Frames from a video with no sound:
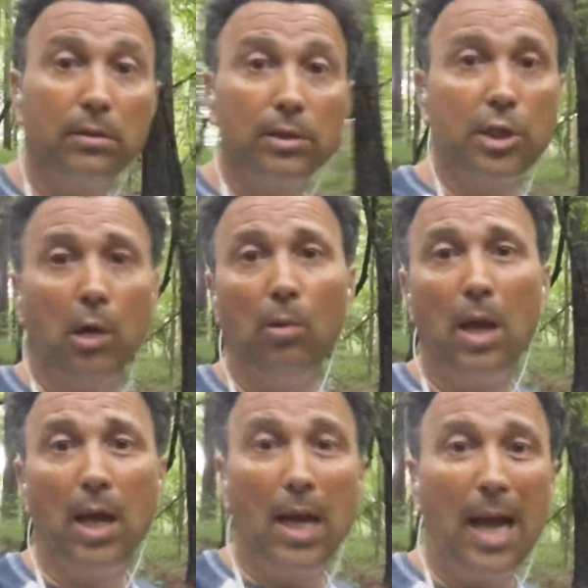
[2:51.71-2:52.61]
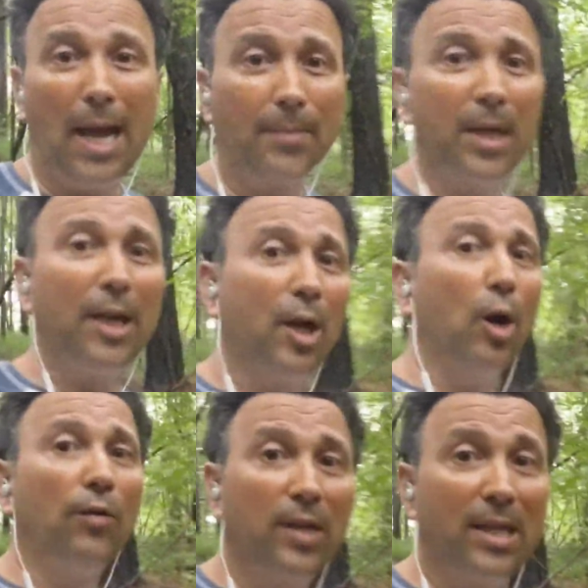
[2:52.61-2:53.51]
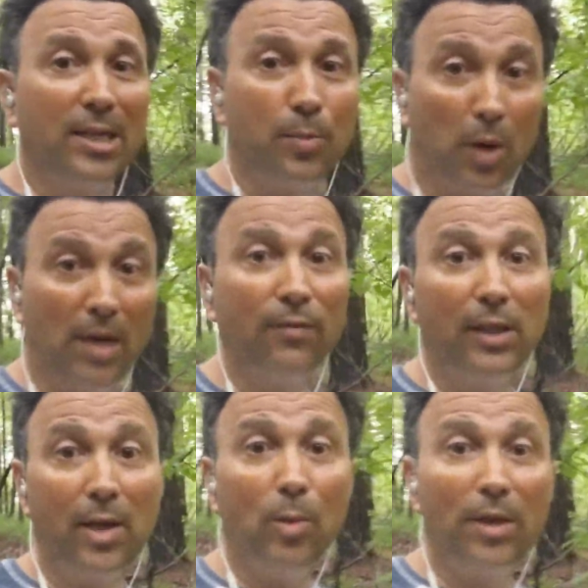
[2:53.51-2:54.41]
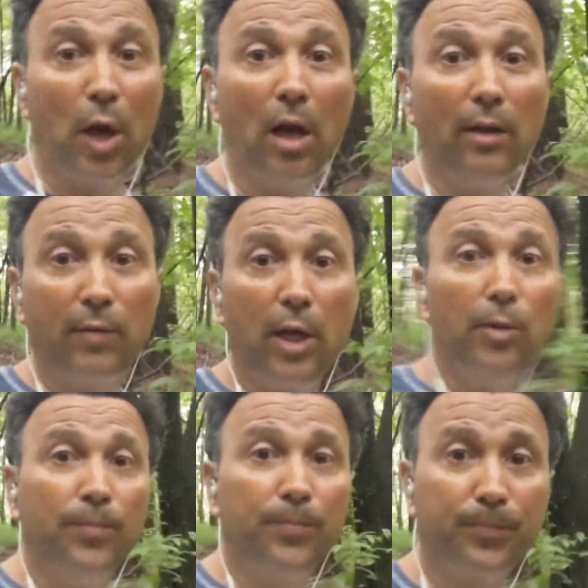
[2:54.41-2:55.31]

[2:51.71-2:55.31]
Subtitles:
So I'm going to go over this briefly with all of you,